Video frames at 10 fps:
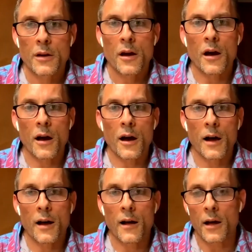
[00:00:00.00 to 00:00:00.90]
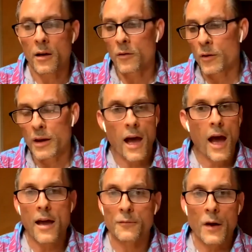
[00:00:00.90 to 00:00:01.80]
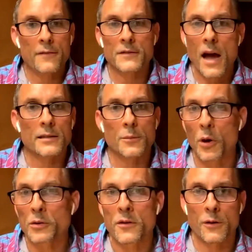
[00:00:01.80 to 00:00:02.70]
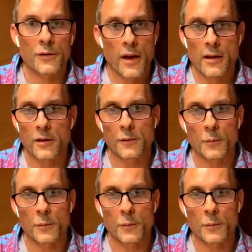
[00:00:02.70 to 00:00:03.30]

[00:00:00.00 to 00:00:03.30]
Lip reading: and I've talked to both of those venues,